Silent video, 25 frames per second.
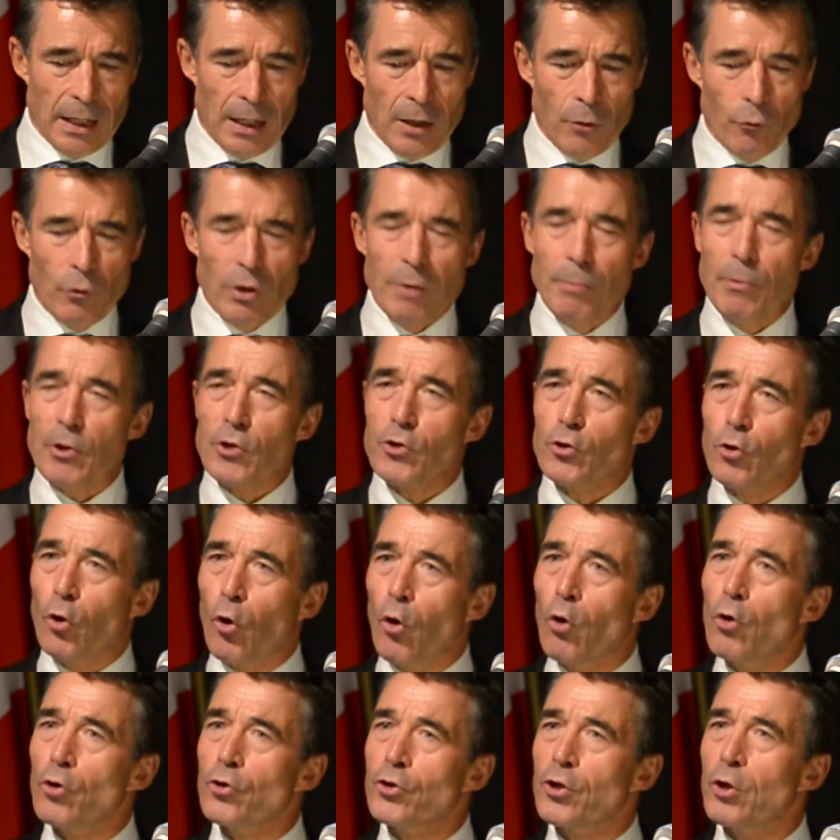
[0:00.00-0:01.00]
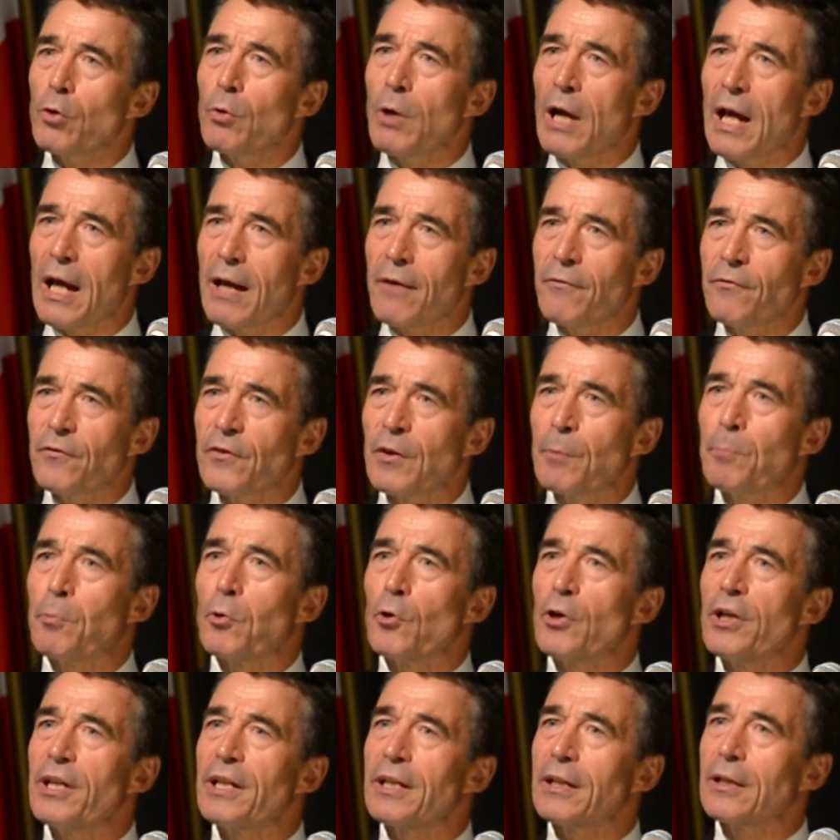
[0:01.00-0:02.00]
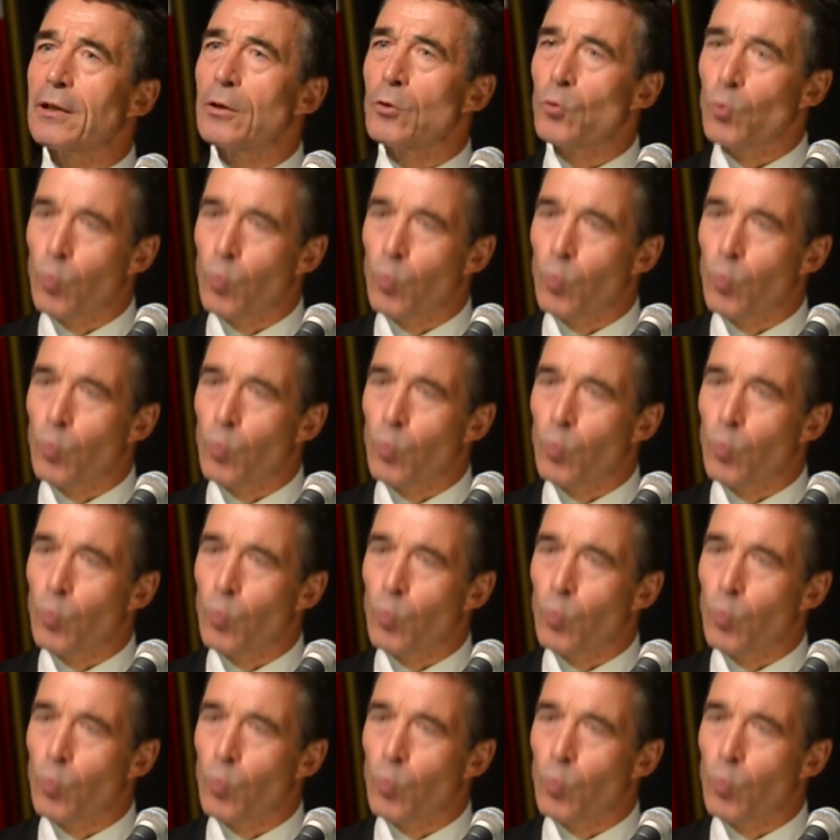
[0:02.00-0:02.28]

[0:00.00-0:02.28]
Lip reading: We must also have the political